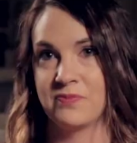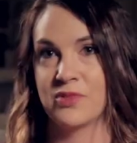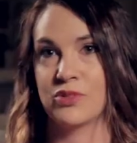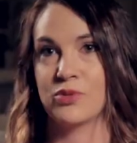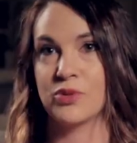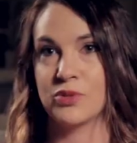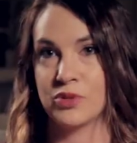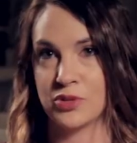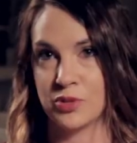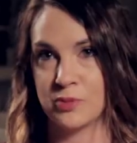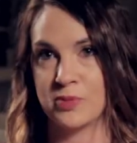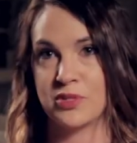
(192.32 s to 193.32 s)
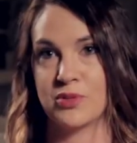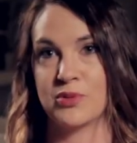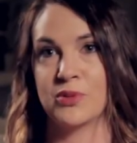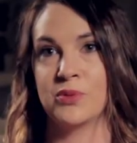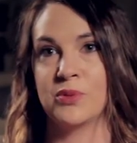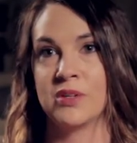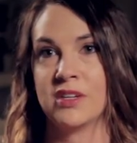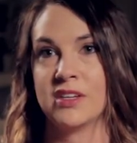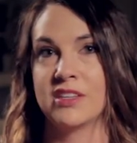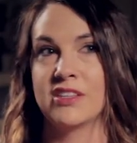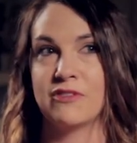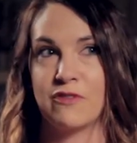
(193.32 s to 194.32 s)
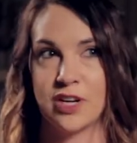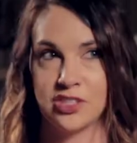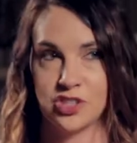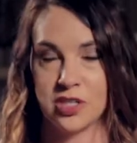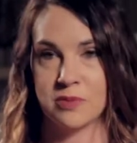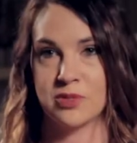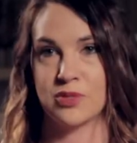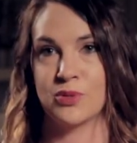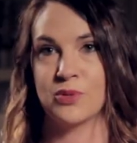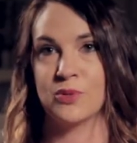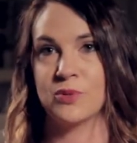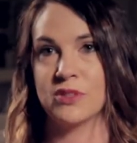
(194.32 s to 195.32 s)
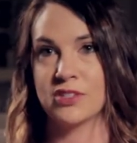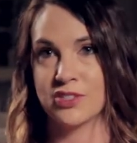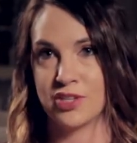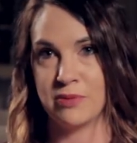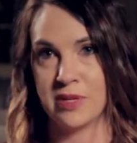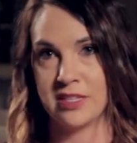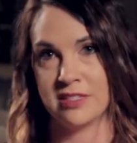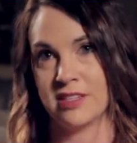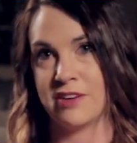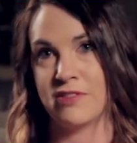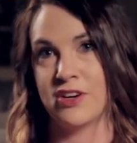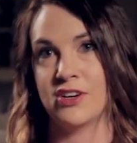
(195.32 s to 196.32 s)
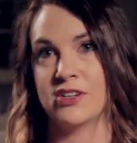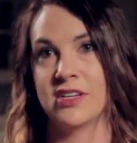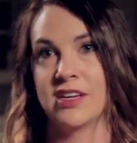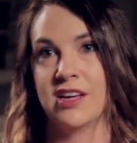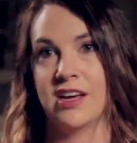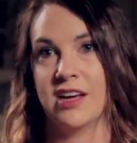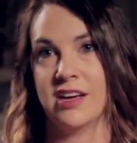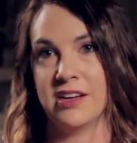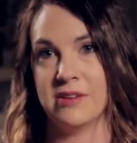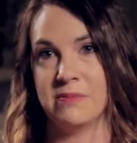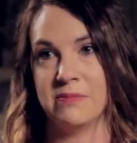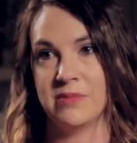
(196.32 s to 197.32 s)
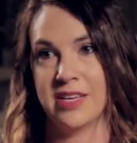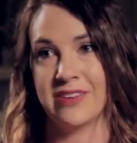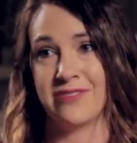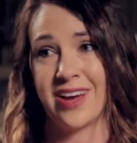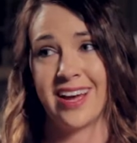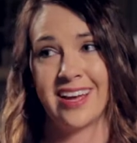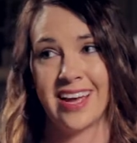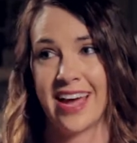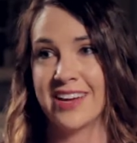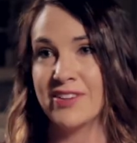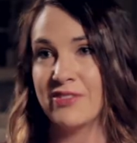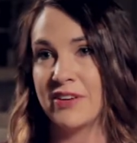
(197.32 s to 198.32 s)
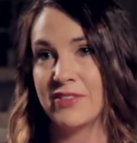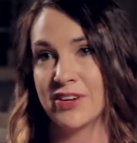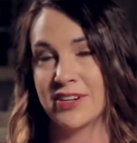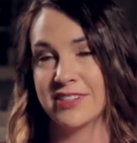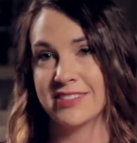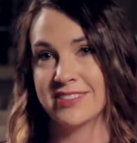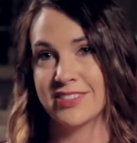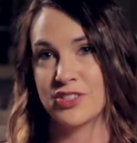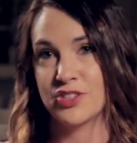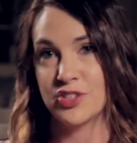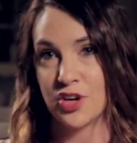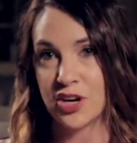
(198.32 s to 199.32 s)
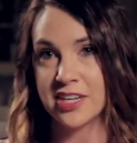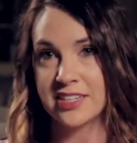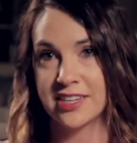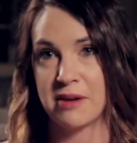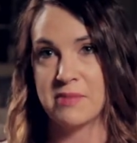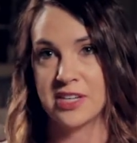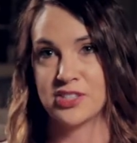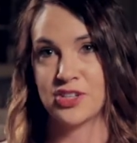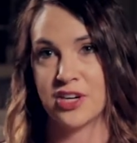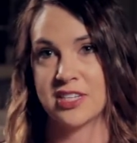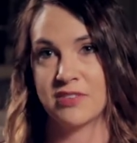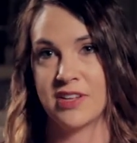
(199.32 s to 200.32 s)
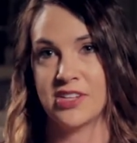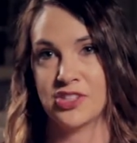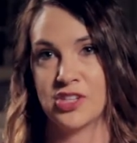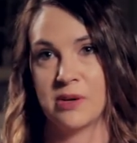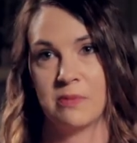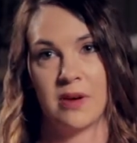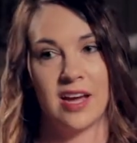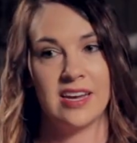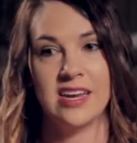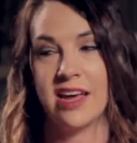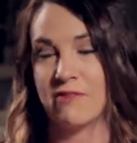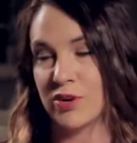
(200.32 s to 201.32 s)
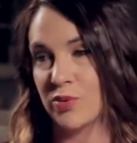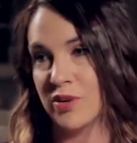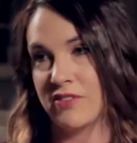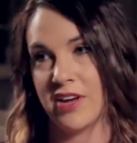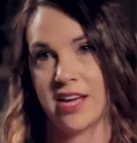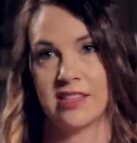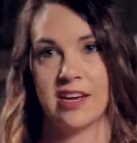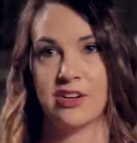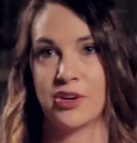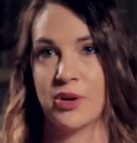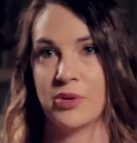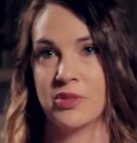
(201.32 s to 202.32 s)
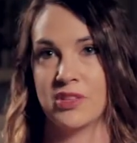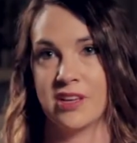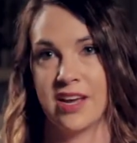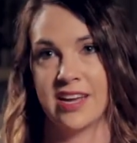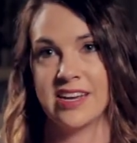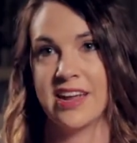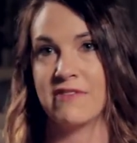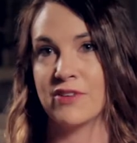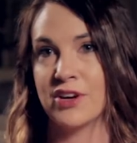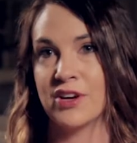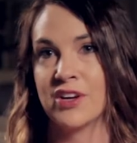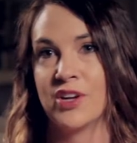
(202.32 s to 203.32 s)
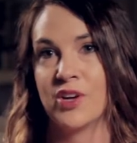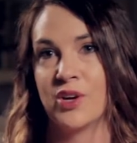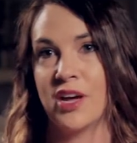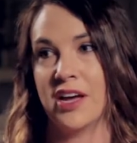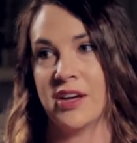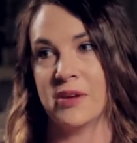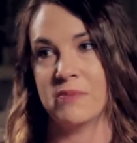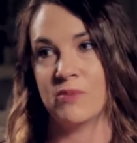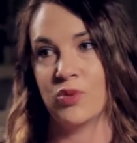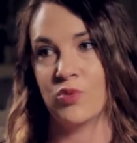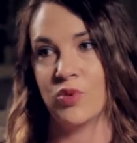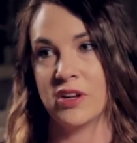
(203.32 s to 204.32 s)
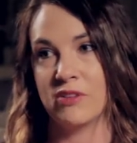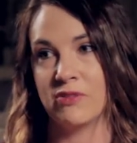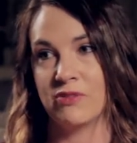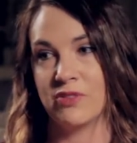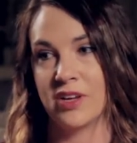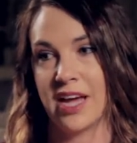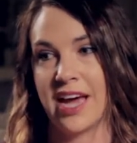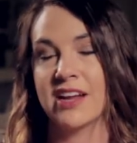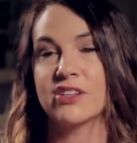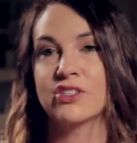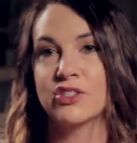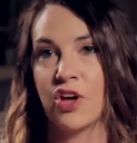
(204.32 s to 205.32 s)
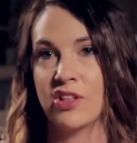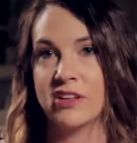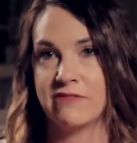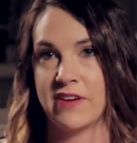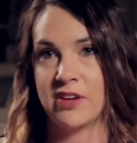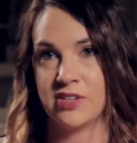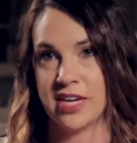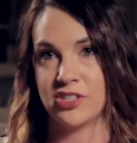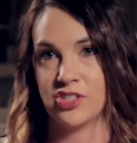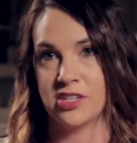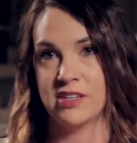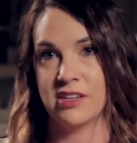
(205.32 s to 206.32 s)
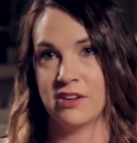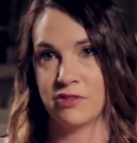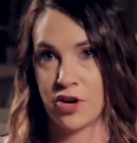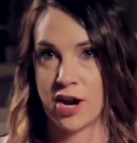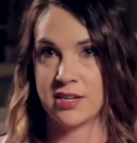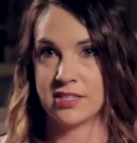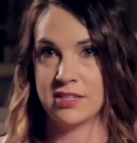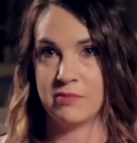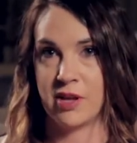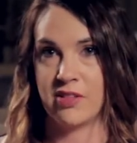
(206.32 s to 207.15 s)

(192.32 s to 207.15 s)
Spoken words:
through the groups, through the friendships, through the sermons that I've heard. If I hadn't have ever started coming to Grace Fellowship, I never would have had that growth. I never would have had a solid foundation of Christ in my